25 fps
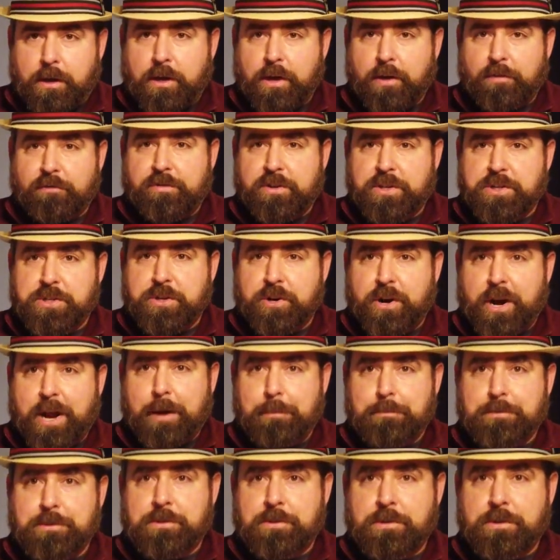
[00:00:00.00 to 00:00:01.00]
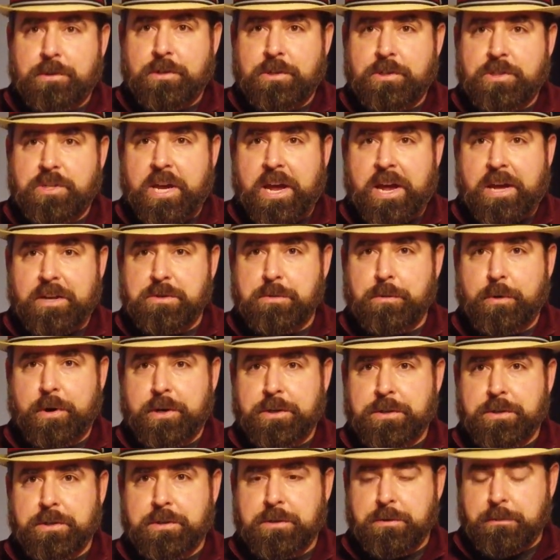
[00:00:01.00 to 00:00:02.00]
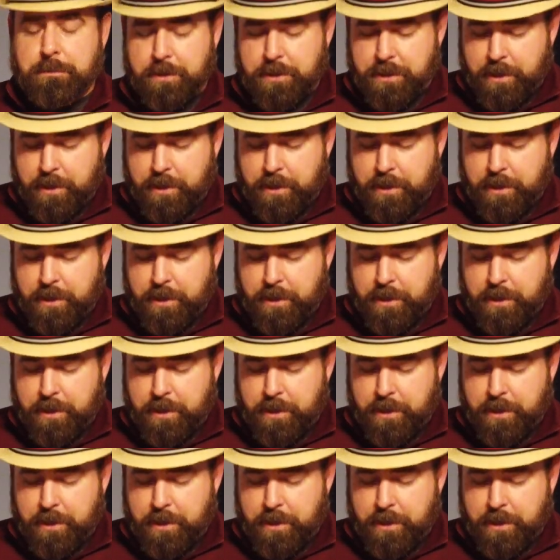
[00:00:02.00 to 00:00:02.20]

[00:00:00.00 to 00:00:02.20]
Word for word: comfy straps. Chas wears this the